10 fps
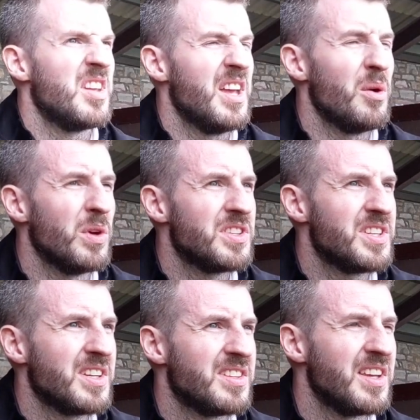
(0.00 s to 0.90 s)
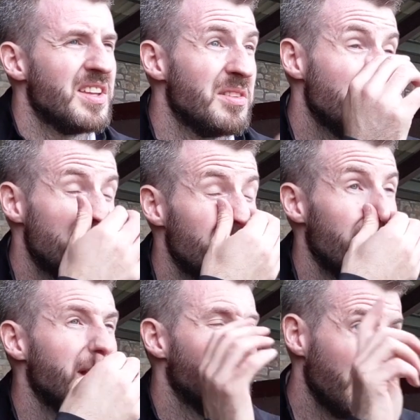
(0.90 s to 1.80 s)
Yeah, 160. I'm just
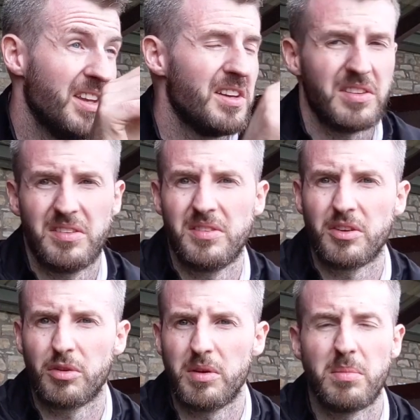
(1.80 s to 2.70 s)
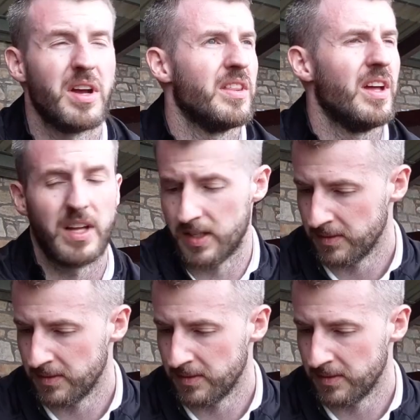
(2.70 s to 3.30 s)
flying, the green behind that.